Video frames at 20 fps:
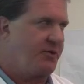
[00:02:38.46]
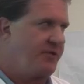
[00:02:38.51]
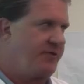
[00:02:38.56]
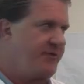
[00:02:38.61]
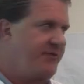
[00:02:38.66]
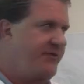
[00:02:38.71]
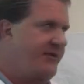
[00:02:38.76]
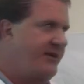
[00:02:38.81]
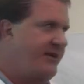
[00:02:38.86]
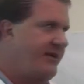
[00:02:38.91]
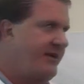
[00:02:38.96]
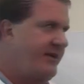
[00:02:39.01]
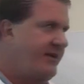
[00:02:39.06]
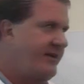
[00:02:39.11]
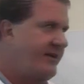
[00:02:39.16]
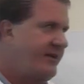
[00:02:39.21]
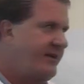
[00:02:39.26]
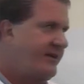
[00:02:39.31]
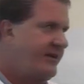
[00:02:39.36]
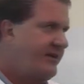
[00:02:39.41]
of
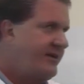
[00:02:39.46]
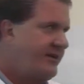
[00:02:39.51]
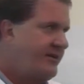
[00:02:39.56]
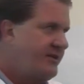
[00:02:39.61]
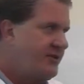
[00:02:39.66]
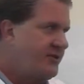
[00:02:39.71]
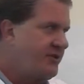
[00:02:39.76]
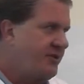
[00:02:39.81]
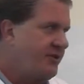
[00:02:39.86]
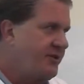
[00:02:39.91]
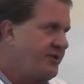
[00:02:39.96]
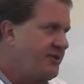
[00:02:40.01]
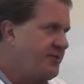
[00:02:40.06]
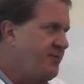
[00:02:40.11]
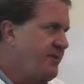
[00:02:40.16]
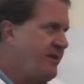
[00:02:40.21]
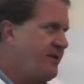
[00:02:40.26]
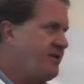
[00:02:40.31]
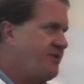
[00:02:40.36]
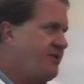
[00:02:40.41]
certainly
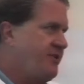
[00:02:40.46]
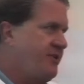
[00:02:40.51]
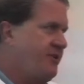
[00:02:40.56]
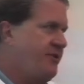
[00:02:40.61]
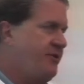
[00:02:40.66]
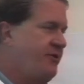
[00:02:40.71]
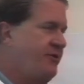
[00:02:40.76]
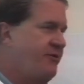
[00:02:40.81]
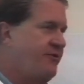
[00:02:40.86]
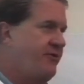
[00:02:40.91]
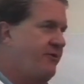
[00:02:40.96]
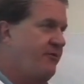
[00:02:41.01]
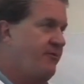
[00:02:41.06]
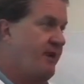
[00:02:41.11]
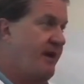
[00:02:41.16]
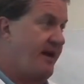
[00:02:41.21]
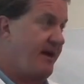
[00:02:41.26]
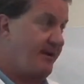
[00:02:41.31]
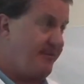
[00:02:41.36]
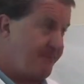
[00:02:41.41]
speak to you from
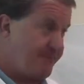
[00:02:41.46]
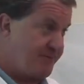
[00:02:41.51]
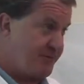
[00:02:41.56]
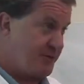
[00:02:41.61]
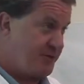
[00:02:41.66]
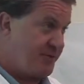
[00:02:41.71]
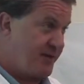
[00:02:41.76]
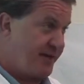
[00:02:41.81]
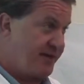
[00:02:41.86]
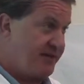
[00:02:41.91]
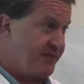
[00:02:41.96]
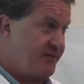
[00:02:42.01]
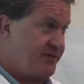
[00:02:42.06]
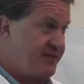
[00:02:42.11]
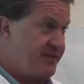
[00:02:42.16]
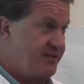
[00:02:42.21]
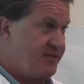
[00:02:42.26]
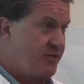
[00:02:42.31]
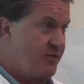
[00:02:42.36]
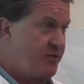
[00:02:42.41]
my perspective, which is
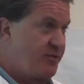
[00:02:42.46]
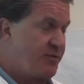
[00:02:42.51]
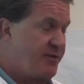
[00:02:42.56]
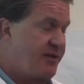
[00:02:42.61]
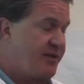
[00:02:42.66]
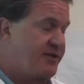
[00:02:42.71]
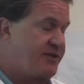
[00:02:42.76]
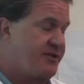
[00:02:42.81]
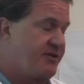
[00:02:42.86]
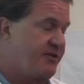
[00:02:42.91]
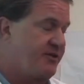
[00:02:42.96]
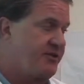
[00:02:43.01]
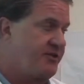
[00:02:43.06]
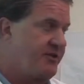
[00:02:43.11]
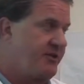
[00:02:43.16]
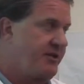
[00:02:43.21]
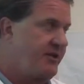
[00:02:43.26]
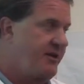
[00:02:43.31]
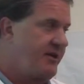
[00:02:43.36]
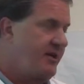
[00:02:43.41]
as an orthopedic
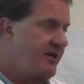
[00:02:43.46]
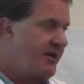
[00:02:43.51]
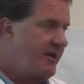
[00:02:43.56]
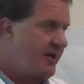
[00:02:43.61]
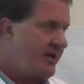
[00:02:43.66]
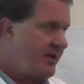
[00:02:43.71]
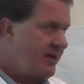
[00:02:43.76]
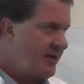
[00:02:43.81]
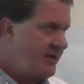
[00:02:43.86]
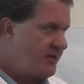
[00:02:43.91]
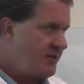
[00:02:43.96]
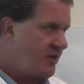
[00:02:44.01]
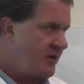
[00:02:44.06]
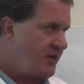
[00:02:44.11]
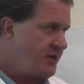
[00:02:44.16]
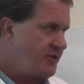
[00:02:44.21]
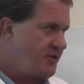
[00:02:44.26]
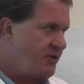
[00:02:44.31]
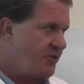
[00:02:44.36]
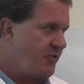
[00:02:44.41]
surgeon,
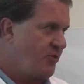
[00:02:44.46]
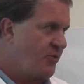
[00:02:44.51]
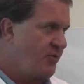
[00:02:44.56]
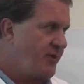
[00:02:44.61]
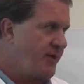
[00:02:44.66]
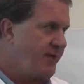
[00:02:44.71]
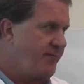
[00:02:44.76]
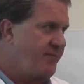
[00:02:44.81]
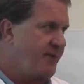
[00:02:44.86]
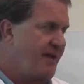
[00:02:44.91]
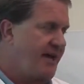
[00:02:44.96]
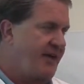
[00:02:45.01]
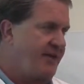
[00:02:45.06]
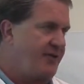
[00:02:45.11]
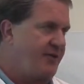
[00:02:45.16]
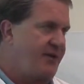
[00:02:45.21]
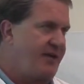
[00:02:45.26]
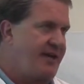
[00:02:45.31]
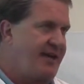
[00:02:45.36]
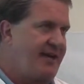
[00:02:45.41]
talking to you more about
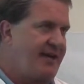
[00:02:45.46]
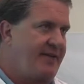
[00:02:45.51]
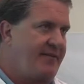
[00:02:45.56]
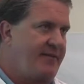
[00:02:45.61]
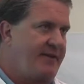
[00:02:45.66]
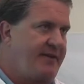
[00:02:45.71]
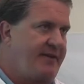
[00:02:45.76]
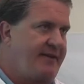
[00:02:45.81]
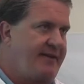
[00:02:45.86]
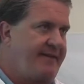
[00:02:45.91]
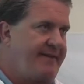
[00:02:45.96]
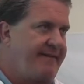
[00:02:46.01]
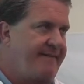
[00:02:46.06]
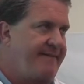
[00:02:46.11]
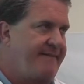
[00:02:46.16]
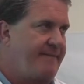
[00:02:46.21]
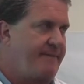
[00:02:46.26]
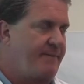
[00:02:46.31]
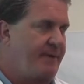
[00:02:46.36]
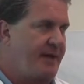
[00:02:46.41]
pathoanatomy and
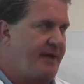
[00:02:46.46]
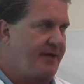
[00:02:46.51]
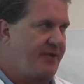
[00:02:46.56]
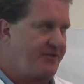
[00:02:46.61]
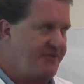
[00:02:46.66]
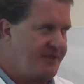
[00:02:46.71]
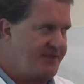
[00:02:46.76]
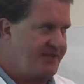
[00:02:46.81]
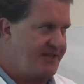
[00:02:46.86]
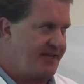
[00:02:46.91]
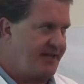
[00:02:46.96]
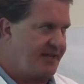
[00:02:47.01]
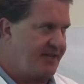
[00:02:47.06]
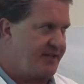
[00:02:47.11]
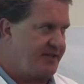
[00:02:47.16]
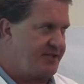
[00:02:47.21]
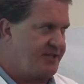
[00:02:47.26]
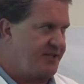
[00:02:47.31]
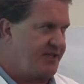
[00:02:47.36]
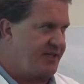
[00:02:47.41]

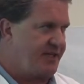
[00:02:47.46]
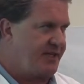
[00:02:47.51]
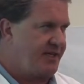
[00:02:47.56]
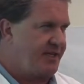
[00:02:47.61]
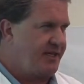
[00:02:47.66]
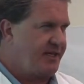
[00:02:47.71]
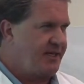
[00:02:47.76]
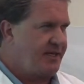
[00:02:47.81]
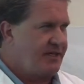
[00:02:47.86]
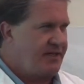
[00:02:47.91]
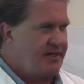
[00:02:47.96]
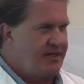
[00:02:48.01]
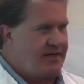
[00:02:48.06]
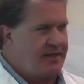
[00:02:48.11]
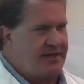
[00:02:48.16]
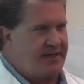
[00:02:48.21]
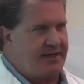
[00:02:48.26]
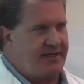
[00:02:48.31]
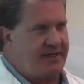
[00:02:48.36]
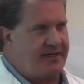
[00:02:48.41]
pathophysiology,
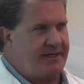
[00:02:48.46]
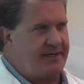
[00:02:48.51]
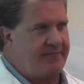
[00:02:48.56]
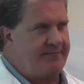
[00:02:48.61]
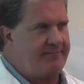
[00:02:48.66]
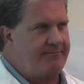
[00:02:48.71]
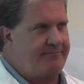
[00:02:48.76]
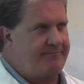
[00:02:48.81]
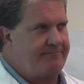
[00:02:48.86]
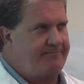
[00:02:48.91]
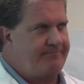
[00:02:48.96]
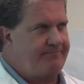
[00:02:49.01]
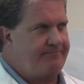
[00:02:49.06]
some